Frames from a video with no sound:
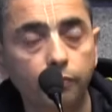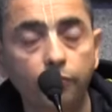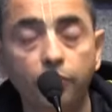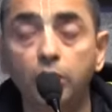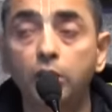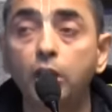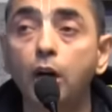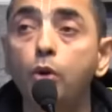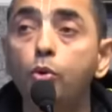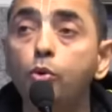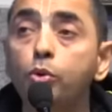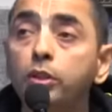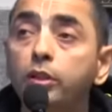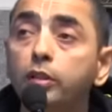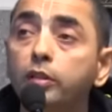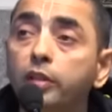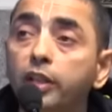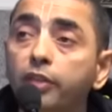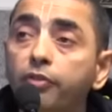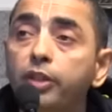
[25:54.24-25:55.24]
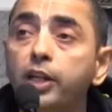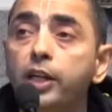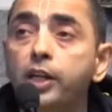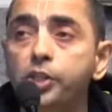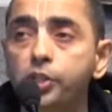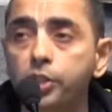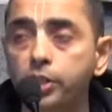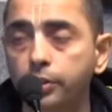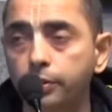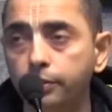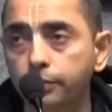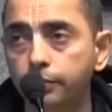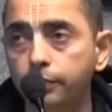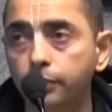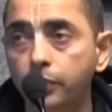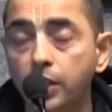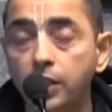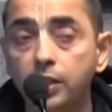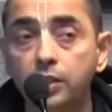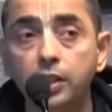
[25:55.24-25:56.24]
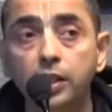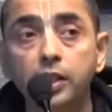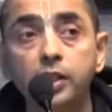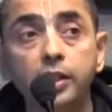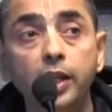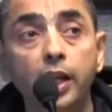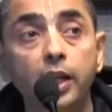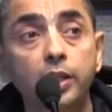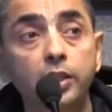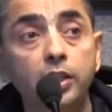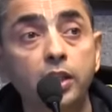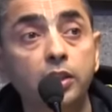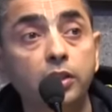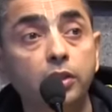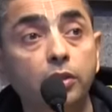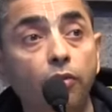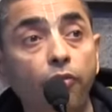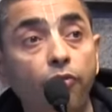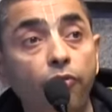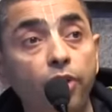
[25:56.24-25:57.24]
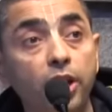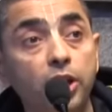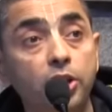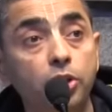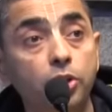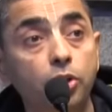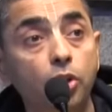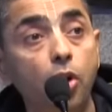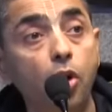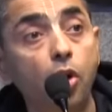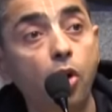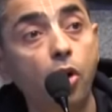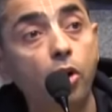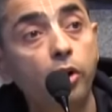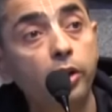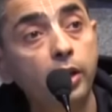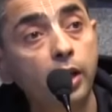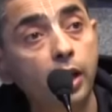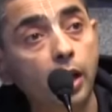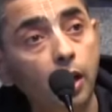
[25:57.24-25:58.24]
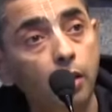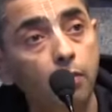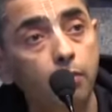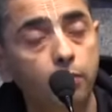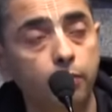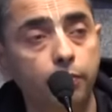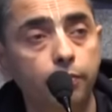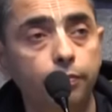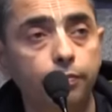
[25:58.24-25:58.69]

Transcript: without deviation, his intelligence fixed on him.